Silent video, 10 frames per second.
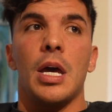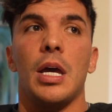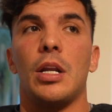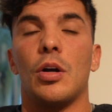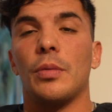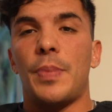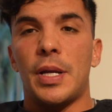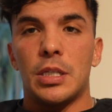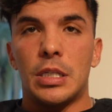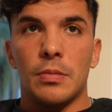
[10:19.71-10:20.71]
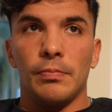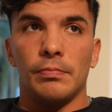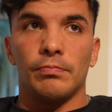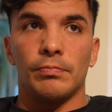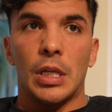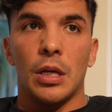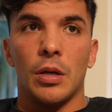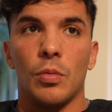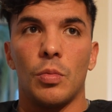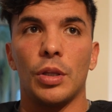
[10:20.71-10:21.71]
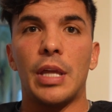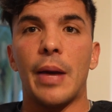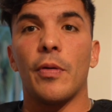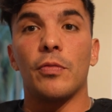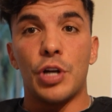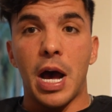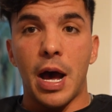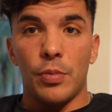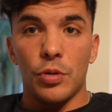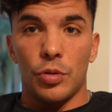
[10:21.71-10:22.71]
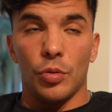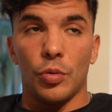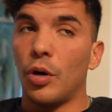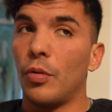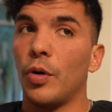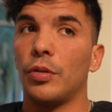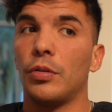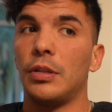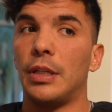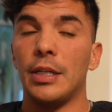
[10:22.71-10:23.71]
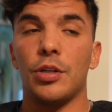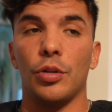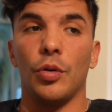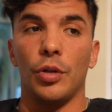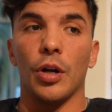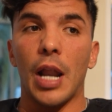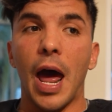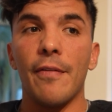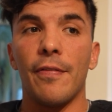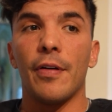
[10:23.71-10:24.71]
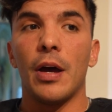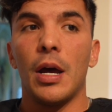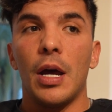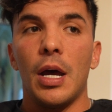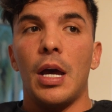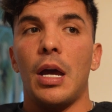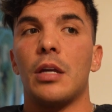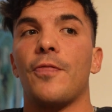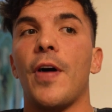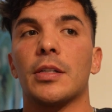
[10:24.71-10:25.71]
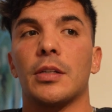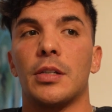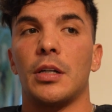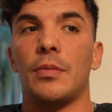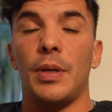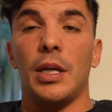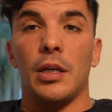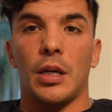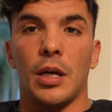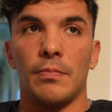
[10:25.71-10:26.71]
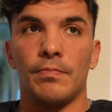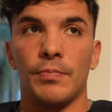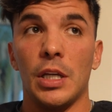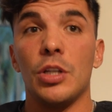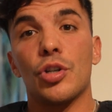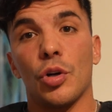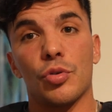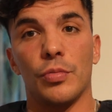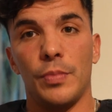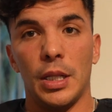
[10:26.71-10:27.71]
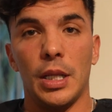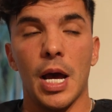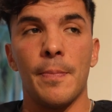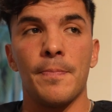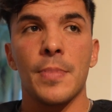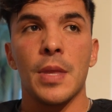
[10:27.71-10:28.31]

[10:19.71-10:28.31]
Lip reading: it all depends what type of job you do or what things you do in your life. As far as concerned being in social media,